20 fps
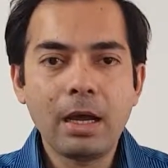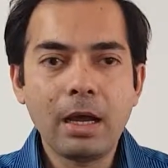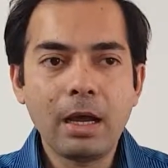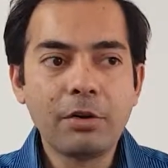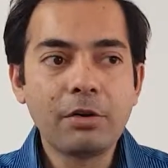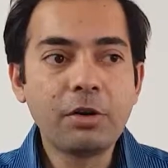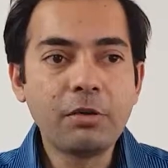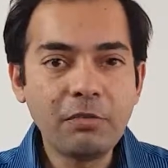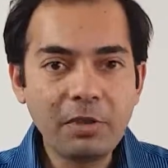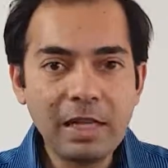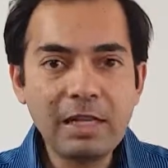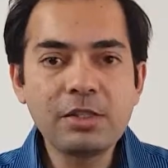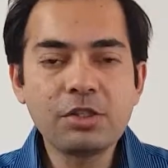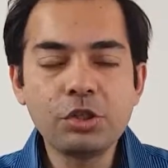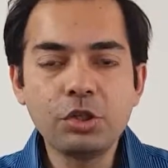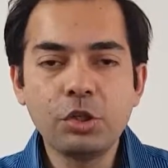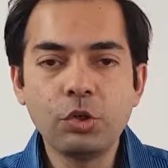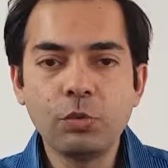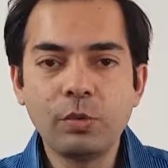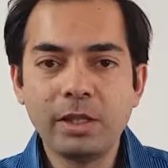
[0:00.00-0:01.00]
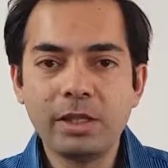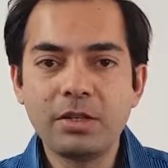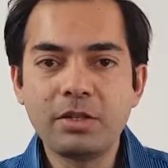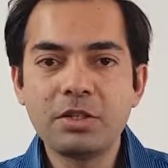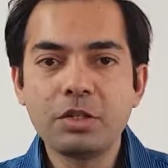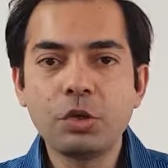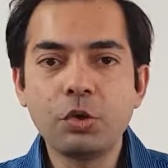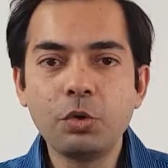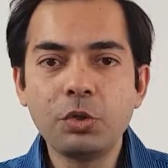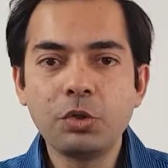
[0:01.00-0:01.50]
reveal to you whether
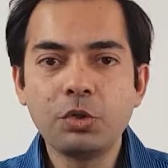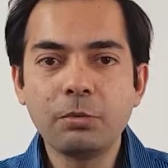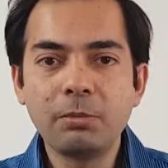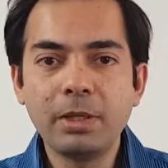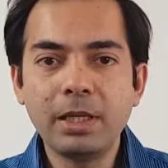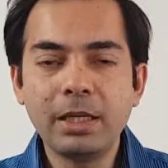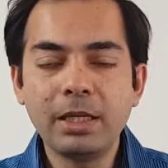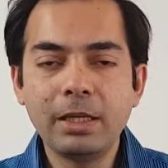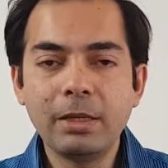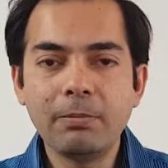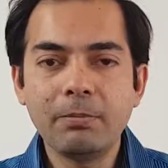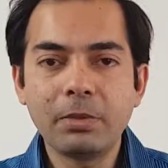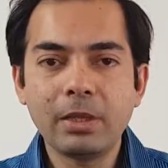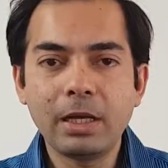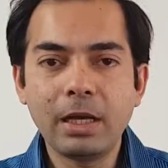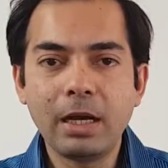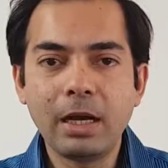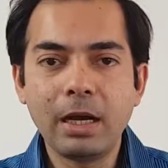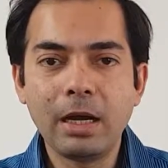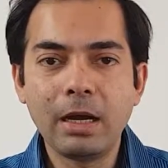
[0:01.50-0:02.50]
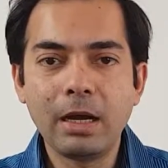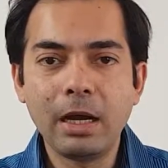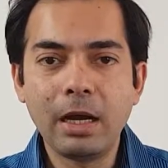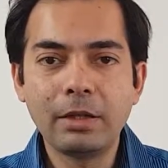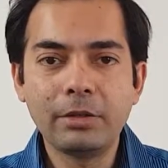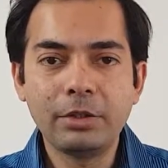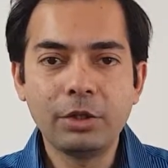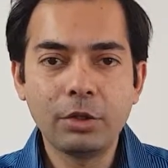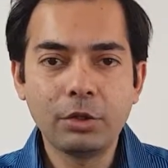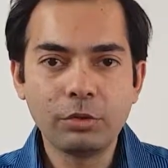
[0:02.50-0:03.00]
it's going to be
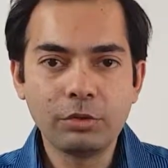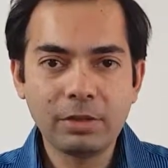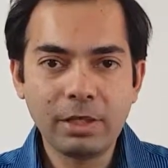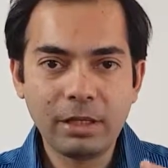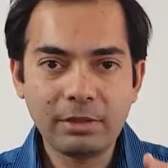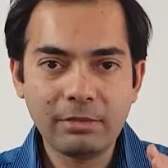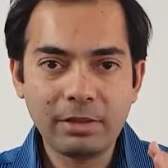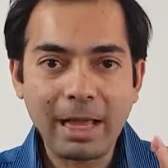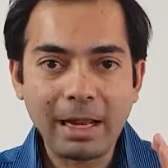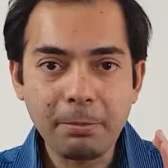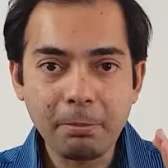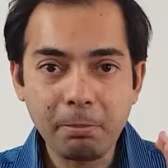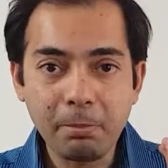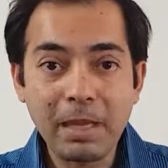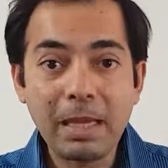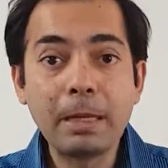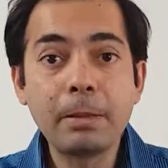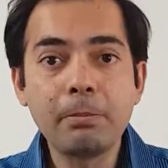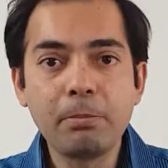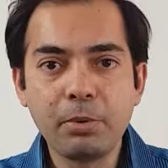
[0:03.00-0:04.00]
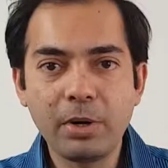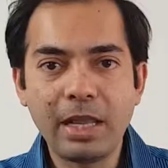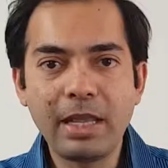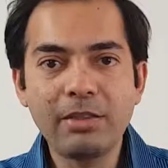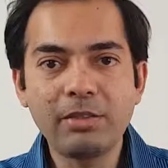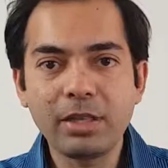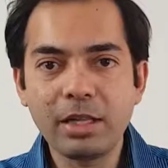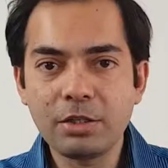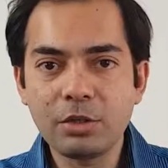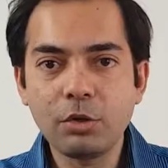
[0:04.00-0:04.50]
that big
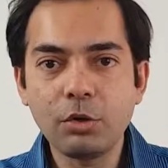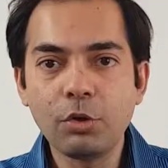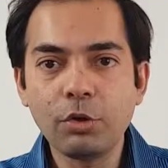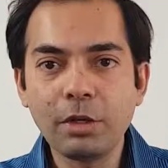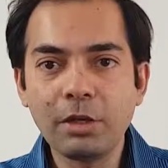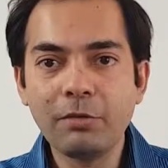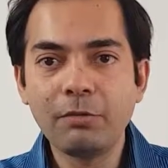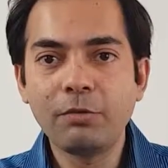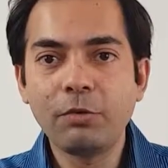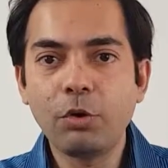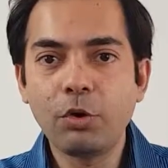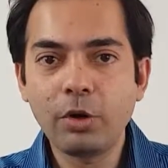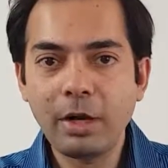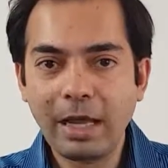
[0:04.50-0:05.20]
break that you're looking for,